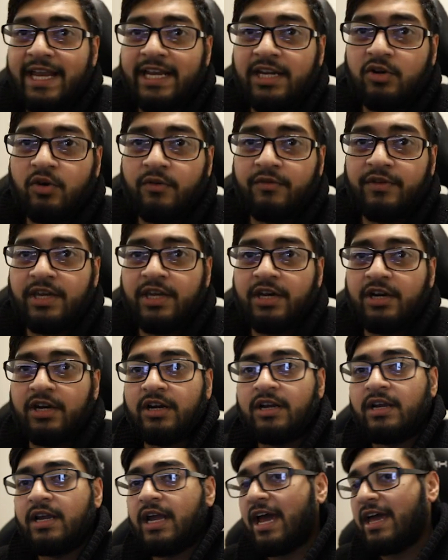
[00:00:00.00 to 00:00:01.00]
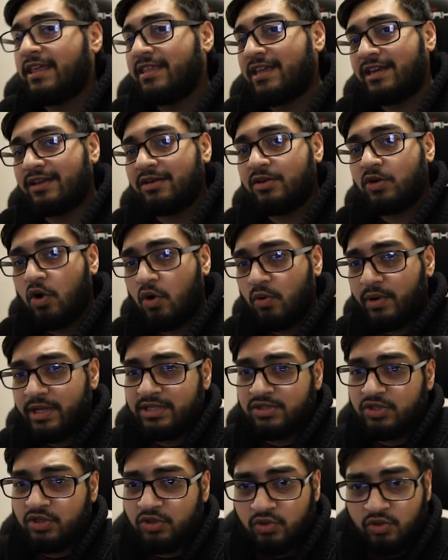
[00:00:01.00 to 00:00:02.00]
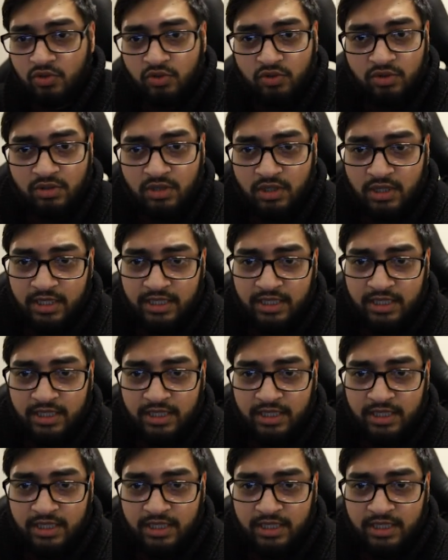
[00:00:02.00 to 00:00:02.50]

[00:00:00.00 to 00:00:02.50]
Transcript: edit over here and then go into